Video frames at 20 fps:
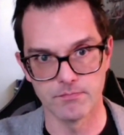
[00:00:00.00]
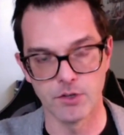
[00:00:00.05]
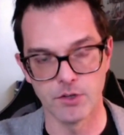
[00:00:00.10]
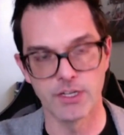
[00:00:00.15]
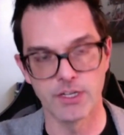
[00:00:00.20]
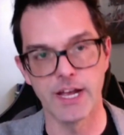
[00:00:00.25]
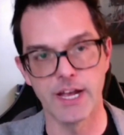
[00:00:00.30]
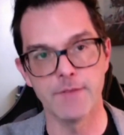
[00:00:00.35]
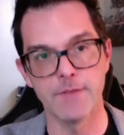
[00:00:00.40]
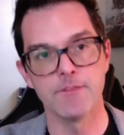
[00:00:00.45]

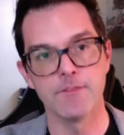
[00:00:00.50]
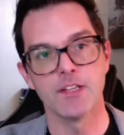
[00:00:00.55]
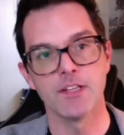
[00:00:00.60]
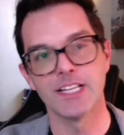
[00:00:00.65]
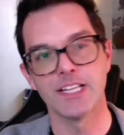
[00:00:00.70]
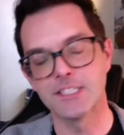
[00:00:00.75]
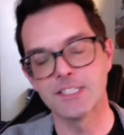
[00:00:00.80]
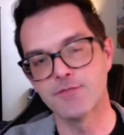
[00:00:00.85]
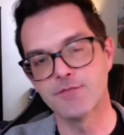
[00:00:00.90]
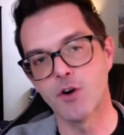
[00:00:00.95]
Okay,
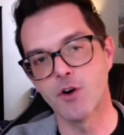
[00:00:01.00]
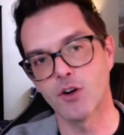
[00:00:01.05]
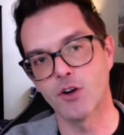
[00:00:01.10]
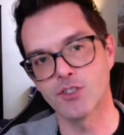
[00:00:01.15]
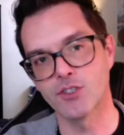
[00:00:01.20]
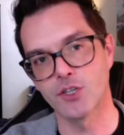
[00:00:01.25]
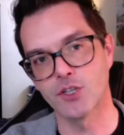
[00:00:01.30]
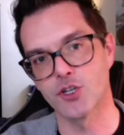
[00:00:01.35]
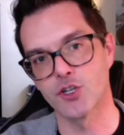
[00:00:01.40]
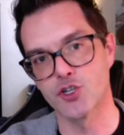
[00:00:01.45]
let's
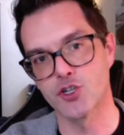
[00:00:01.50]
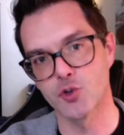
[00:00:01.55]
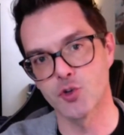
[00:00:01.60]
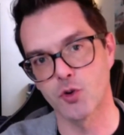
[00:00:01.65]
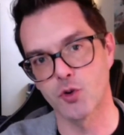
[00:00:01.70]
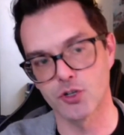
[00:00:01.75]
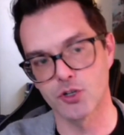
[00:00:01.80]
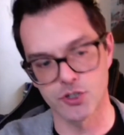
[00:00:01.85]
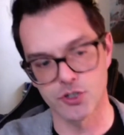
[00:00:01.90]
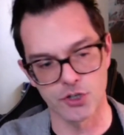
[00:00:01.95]
focus on the
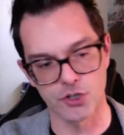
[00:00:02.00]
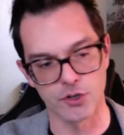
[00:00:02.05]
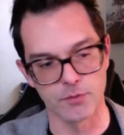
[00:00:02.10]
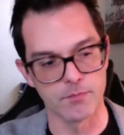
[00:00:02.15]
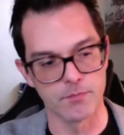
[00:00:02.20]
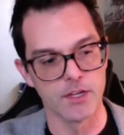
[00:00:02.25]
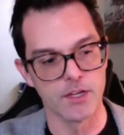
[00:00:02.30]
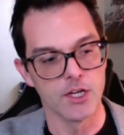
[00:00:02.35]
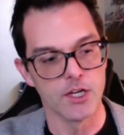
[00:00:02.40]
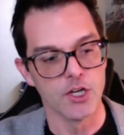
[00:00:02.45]
short
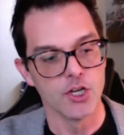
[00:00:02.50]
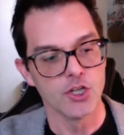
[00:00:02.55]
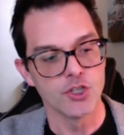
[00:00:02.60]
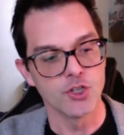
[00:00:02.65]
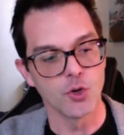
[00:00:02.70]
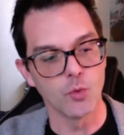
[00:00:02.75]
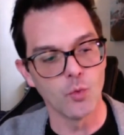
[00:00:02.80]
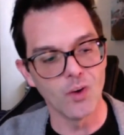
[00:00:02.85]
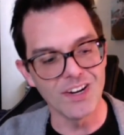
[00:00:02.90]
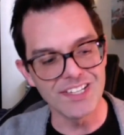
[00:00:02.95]
term.
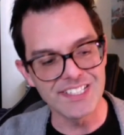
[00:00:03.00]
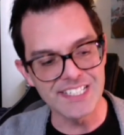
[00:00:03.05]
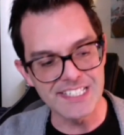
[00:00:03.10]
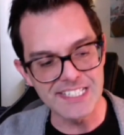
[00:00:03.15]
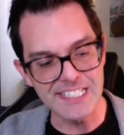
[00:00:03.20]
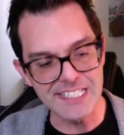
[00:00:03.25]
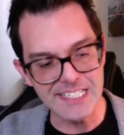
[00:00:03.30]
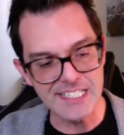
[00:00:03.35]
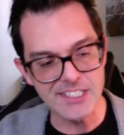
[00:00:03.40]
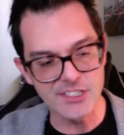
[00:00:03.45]
So what
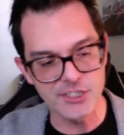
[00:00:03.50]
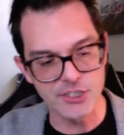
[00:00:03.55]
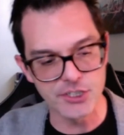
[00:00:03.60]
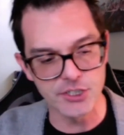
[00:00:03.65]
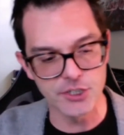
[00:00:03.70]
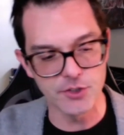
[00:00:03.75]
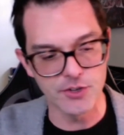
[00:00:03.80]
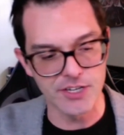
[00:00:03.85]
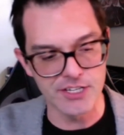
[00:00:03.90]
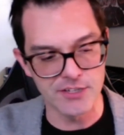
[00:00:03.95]
Disney needs to
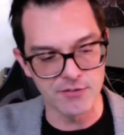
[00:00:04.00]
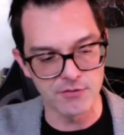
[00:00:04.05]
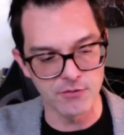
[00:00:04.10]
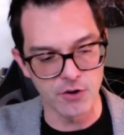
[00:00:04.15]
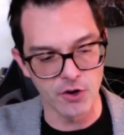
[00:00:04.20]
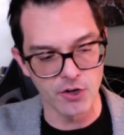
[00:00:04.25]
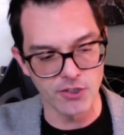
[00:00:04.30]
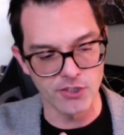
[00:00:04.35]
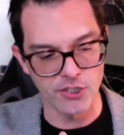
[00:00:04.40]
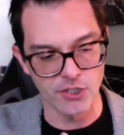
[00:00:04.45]
do is
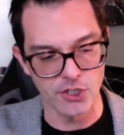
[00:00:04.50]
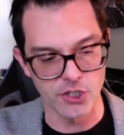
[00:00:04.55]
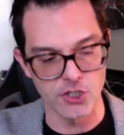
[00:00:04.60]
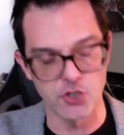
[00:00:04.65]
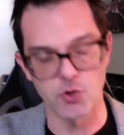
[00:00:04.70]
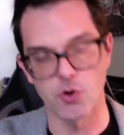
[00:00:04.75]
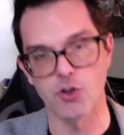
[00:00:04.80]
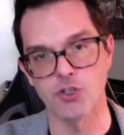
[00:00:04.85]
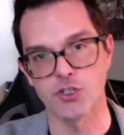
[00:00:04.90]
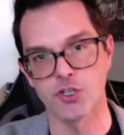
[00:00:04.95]
focus on the
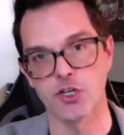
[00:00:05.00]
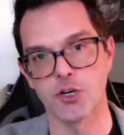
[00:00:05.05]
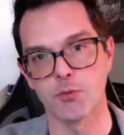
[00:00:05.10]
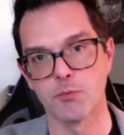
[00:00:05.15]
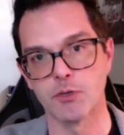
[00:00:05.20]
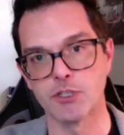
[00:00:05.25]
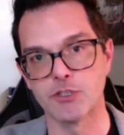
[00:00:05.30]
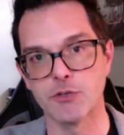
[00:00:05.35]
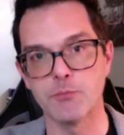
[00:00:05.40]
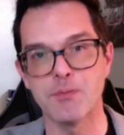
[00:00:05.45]
short
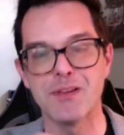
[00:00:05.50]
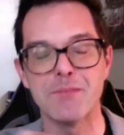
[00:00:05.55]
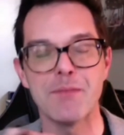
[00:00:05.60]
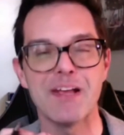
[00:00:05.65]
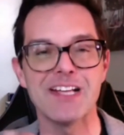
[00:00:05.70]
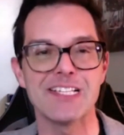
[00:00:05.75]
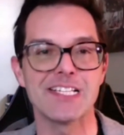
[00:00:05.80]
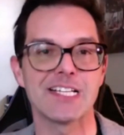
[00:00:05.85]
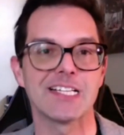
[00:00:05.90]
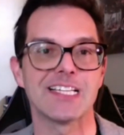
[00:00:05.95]
term, which would be
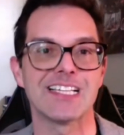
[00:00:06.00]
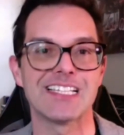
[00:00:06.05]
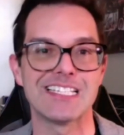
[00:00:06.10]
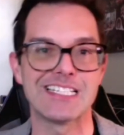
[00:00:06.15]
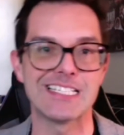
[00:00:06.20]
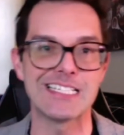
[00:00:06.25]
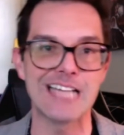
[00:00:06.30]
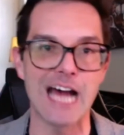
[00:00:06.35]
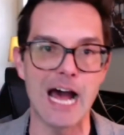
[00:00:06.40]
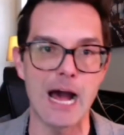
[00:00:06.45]
basically
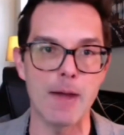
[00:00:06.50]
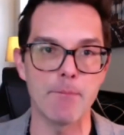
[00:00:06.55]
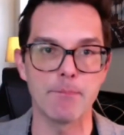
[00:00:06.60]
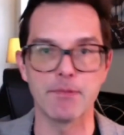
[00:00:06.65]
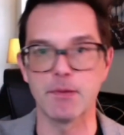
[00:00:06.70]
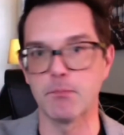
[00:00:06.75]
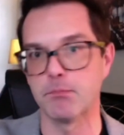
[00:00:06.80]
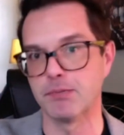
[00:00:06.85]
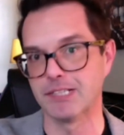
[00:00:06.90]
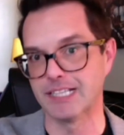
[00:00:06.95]

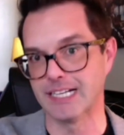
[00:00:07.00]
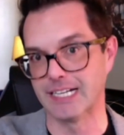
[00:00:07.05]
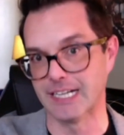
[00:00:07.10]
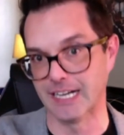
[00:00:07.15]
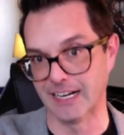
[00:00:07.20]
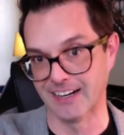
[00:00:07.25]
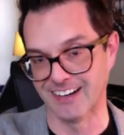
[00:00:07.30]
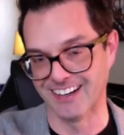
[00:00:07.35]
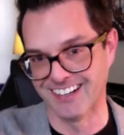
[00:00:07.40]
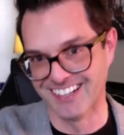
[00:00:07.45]
stop the
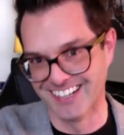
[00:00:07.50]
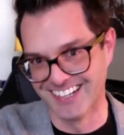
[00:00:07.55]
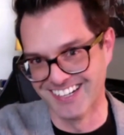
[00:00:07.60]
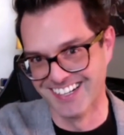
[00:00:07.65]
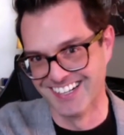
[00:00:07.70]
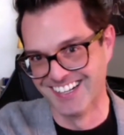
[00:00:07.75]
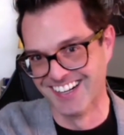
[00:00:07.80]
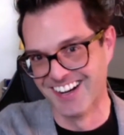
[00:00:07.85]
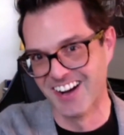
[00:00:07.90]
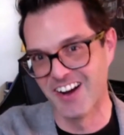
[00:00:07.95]
bleeding.
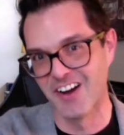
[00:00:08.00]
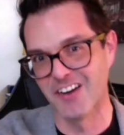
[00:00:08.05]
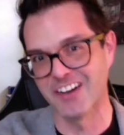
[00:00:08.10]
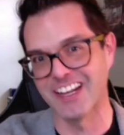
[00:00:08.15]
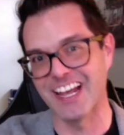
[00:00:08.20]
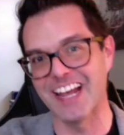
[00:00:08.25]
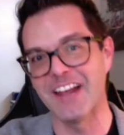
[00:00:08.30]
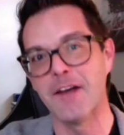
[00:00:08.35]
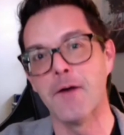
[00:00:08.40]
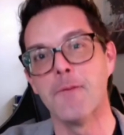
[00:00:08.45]

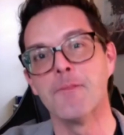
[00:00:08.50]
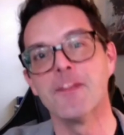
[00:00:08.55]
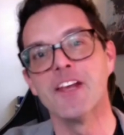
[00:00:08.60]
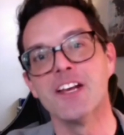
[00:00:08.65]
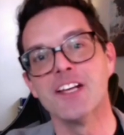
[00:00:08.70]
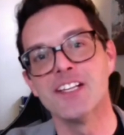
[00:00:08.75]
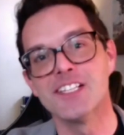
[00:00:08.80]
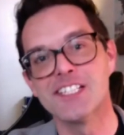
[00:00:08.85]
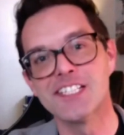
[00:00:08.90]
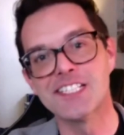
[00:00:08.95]
Okay,
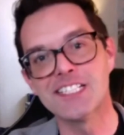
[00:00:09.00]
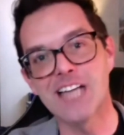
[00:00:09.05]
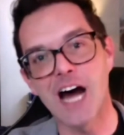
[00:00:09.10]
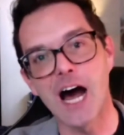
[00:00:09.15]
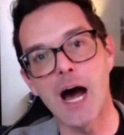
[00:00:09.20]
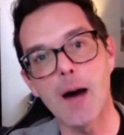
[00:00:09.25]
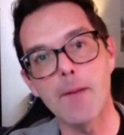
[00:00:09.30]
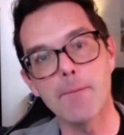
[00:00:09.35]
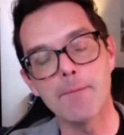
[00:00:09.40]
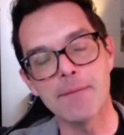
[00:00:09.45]

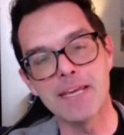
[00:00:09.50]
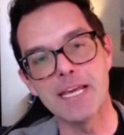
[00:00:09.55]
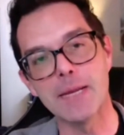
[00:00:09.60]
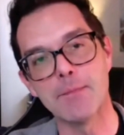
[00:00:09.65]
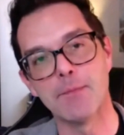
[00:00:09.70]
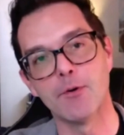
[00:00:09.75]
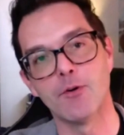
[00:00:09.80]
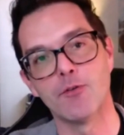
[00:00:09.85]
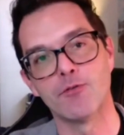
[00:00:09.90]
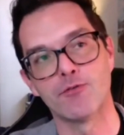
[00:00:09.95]
stop
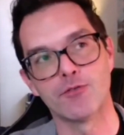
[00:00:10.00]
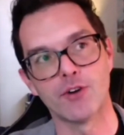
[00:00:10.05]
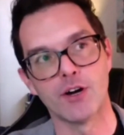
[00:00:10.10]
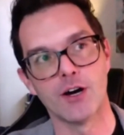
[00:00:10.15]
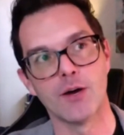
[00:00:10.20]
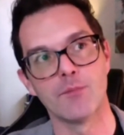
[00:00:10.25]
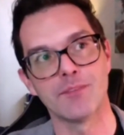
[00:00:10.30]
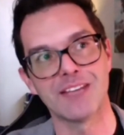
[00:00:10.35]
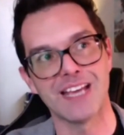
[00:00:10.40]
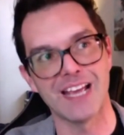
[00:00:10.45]
people
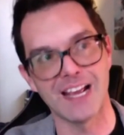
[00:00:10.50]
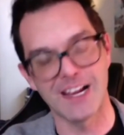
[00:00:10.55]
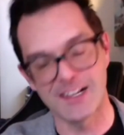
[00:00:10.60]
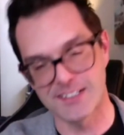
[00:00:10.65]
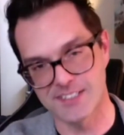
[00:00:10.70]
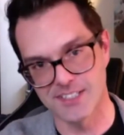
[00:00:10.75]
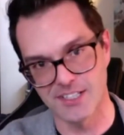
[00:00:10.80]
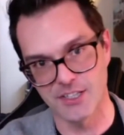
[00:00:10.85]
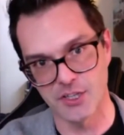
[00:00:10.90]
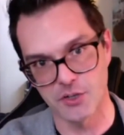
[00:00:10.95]
from
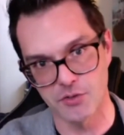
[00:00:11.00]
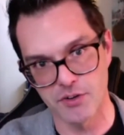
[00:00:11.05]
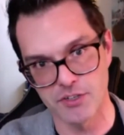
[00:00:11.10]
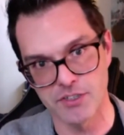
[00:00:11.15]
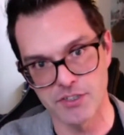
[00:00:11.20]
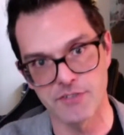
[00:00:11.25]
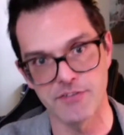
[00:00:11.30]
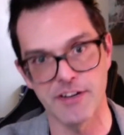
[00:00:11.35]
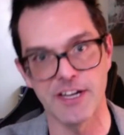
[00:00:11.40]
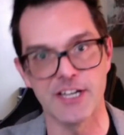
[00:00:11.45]
canceling their
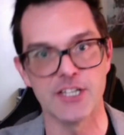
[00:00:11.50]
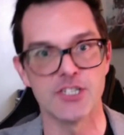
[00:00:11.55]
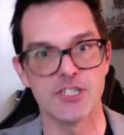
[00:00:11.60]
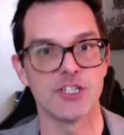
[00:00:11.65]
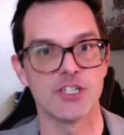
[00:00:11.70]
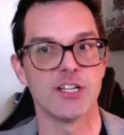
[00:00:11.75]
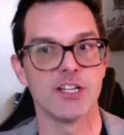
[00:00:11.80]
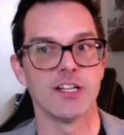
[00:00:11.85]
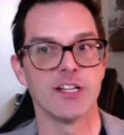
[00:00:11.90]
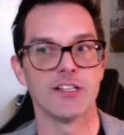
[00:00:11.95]

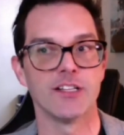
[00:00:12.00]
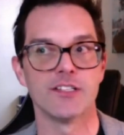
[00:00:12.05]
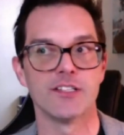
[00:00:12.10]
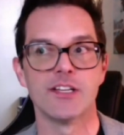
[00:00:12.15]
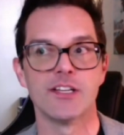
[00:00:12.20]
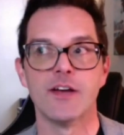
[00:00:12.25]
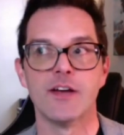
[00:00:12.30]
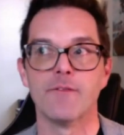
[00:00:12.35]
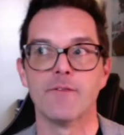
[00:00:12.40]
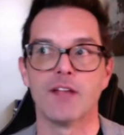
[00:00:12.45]

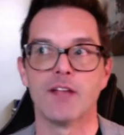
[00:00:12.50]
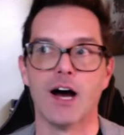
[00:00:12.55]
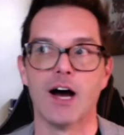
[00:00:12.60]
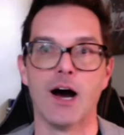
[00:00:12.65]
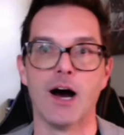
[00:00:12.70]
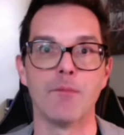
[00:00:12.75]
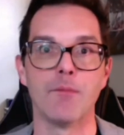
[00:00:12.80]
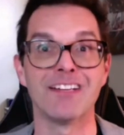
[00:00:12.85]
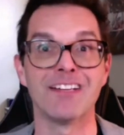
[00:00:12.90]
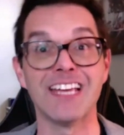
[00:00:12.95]
reservations,
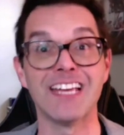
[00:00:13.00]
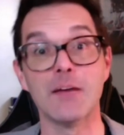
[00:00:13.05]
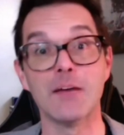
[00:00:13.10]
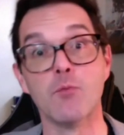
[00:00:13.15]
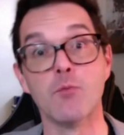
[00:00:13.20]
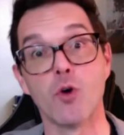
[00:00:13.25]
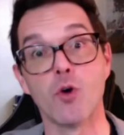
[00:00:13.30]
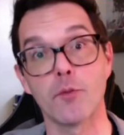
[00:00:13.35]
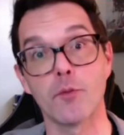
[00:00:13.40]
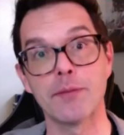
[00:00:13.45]
get
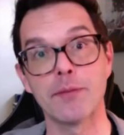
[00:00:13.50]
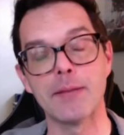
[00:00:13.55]
more